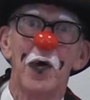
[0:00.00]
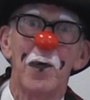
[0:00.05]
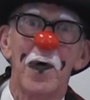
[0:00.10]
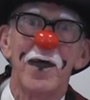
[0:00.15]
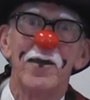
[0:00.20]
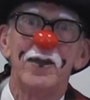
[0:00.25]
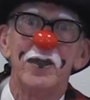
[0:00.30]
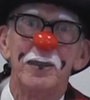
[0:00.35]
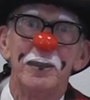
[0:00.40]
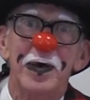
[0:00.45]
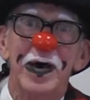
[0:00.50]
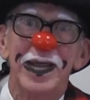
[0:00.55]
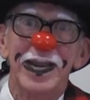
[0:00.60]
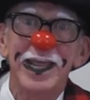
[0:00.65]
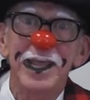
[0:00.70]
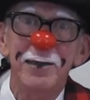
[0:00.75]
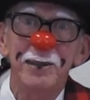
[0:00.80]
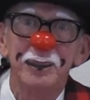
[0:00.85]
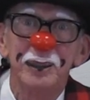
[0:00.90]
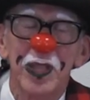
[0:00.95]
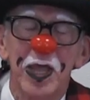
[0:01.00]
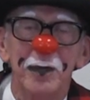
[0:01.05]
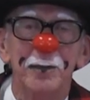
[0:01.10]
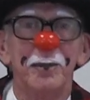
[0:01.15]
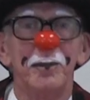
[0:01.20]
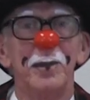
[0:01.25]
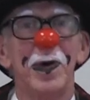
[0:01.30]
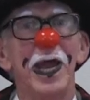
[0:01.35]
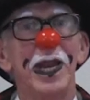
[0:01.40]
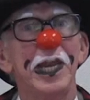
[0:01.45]
Hello, everybody.
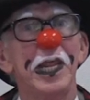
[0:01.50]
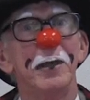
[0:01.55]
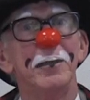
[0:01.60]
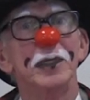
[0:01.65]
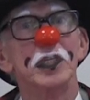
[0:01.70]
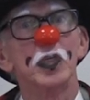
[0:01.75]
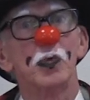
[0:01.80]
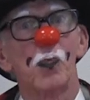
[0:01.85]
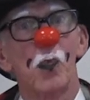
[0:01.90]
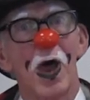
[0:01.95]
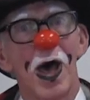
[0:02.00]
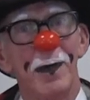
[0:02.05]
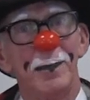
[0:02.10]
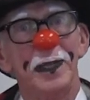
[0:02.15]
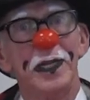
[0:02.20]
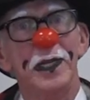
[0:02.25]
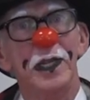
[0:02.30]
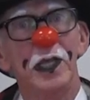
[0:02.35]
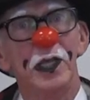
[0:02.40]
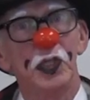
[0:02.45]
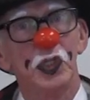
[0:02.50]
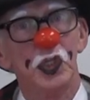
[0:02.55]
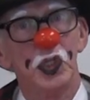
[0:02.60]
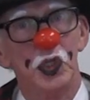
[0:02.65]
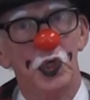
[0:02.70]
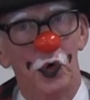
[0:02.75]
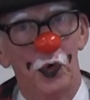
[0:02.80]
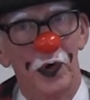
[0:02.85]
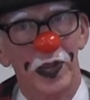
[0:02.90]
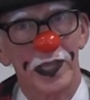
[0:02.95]
My name is Robin
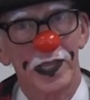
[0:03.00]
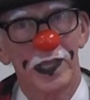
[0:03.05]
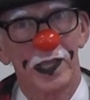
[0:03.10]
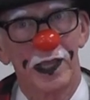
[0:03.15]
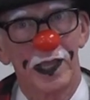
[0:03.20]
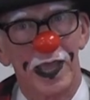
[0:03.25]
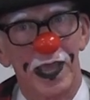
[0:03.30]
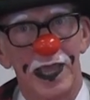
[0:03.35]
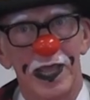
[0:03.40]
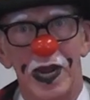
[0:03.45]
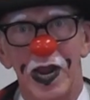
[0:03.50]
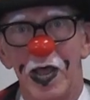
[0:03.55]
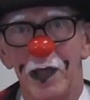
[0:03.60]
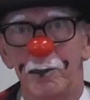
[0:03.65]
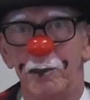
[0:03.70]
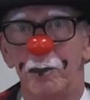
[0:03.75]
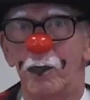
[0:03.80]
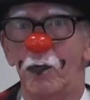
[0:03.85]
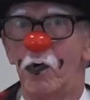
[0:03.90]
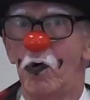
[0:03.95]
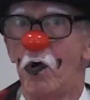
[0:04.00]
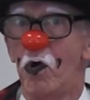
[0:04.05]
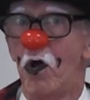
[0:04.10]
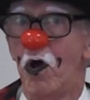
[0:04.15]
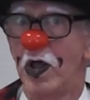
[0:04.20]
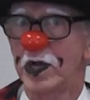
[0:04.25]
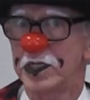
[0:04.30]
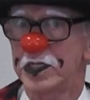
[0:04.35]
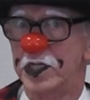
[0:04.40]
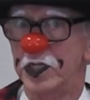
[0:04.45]
Eurich, and I'm
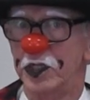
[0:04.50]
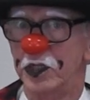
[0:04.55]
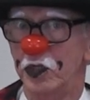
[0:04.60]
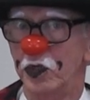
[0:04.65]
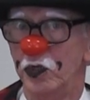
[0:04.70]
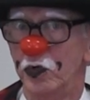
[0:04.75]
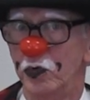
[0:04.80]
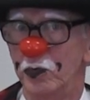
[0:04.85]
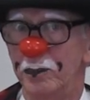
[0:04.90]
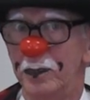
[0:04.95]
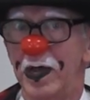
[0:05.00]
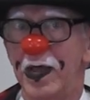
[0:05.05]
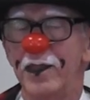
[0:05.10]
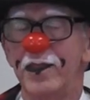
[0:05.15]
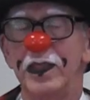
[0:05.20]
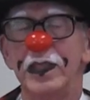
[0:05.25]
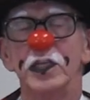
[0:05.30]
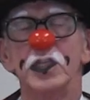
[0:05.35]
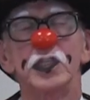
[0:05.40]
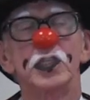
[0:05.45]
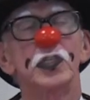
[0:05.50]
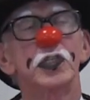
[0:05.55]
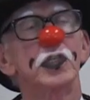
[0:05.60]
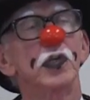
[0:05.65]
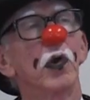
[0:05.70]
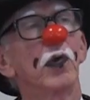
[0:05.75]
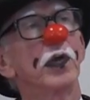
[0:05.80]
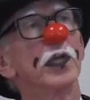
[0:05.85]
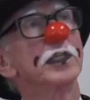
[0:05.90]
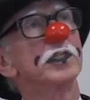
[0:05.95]
brought to you by the
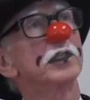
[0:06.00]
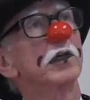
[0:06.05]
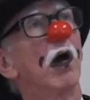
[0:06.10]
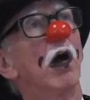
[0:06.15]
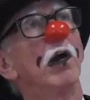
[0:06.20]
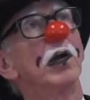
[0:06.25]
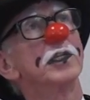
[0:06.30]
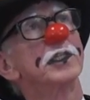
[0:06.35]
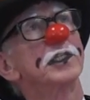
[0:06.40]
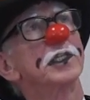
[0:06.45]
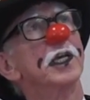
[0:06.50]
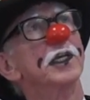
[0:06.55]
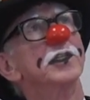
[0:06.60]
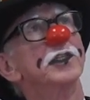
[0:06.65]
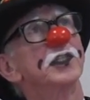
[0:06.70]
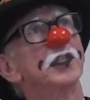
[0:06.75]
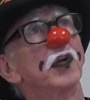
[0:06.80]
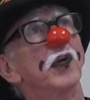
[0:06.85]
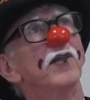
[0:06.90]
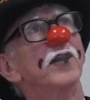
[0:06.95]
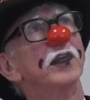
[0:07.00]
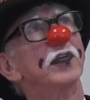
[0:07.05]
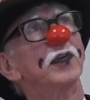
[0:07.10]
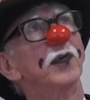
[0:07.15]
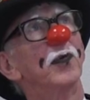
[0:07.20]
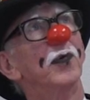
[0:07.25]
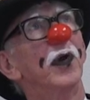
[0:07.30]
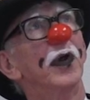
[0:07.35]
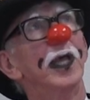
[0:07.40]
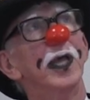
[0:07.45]
Circus Arts
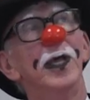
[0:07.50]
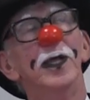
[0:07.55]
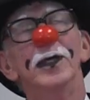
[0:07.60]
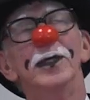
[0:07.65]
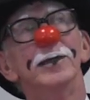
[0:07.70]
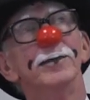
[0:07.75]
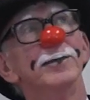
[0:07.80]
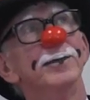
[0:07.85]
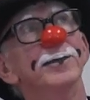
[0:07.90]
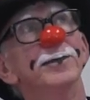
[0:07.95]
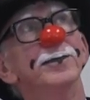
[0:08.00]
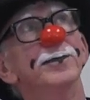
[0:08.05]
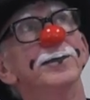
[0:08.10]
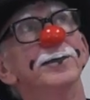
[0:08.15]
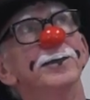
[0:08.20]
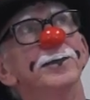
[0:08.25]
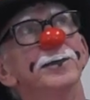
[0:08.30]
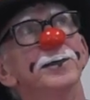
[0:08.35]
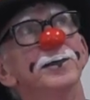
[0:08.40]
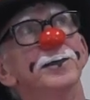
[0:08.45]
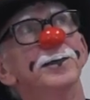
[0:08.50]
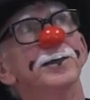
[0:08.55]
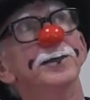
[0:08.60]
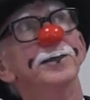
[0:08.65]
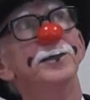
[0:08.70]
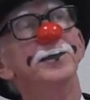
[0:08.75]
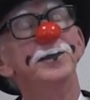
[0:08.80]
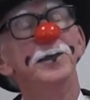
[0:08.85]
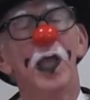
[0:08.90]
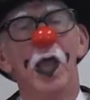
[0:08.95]
Conservatory.
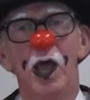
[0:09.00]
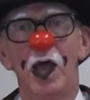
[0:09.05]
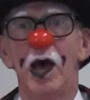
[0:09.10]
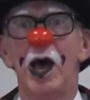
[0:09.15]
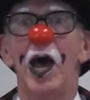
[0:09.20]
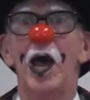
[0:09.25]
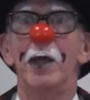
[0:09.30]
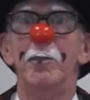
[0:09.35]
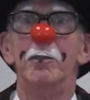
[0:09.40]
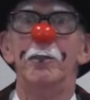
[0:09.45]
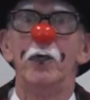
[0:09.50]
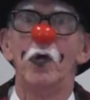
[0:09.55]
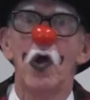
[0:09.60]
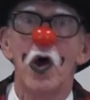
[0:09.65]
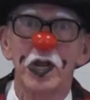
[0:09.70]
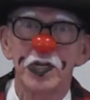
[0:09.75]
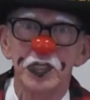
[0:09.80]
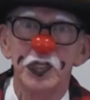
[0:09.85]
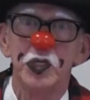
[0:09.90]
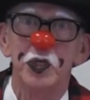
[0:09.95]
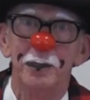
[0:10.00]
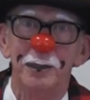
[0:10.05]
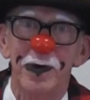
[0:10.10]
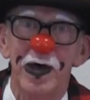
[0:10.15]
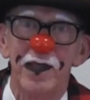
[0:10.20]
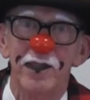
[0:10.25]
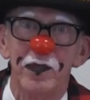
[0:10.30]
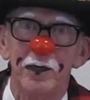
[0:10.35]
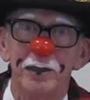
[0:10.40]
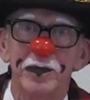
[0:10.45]
Mm. I'm brought to you
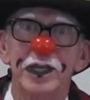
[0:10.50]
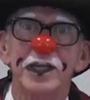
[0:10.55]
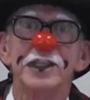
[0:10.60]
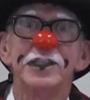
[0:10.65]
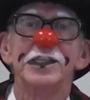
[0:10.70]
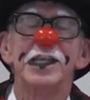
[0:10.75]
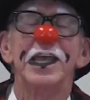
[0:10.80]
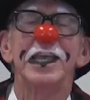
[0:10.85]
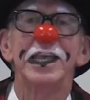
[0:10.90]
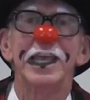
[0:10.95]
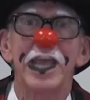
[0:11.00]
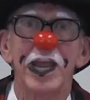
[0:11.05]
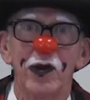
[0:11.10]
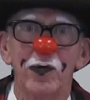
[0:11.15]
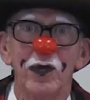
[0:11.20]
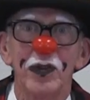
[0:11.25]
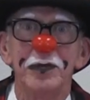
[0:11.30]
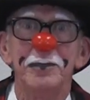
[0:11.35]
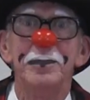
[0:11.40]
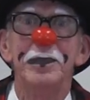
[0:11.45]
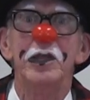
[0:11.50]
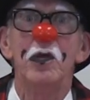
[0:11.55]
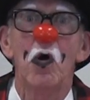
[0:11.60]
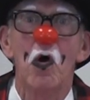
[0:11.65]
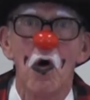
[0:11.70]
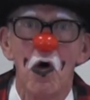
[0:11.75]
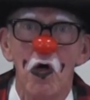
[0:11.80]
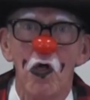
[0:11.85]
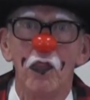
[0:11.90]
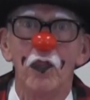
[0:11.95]
by them because they carried me
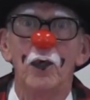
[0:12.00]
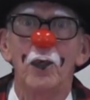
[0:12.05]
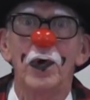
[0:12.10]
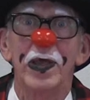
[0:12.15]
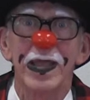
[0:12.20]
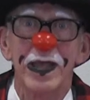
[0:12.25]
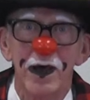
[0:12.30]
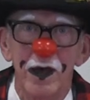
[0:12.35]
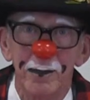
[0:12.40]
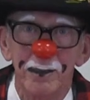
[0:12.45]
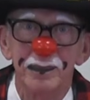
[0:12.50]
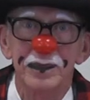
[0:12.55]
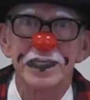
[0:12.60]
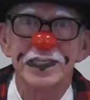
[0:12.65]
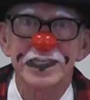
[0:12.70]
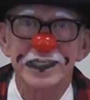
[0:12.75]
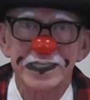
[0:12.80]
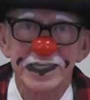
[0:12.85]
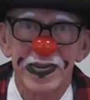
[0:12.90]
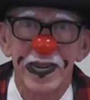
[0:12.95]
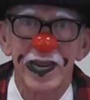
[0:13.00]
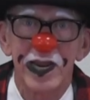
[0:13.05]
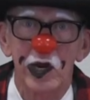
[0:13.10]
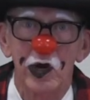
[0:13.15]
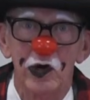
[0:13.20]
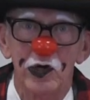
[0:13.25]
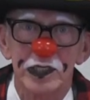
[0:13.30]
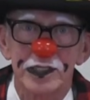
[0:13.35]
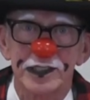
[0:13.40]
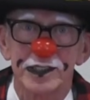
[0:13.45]
all the way up the
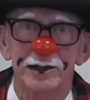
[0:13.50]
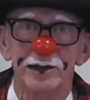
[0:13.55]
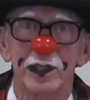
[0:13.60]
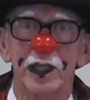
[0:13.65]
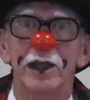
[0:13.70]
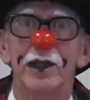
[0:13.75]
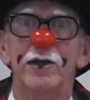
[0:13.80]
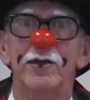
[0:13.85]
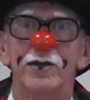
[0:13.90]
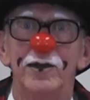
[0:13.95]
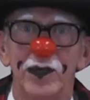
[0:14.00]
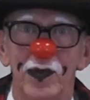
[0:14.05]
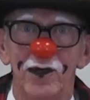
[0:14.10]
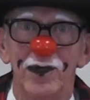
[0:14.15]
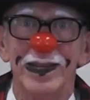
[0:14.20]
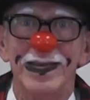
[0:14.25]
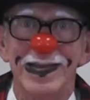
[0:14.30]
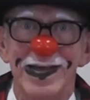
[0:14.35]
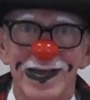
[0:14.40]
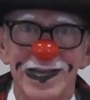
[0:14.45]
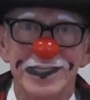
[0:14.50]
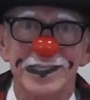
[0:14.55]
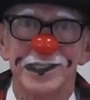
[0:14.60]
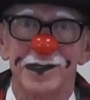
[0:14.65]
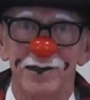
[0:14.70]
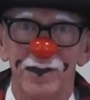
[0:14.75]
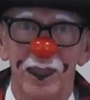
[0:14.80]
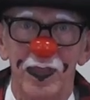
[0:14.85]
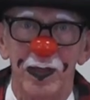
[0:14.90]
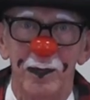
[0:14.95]
stairs. Very nice
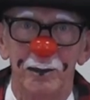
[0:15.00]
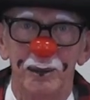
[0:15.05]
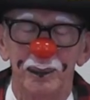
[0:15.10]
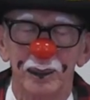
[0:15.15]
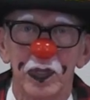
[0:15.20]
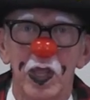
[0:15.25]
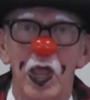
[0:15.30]
of them.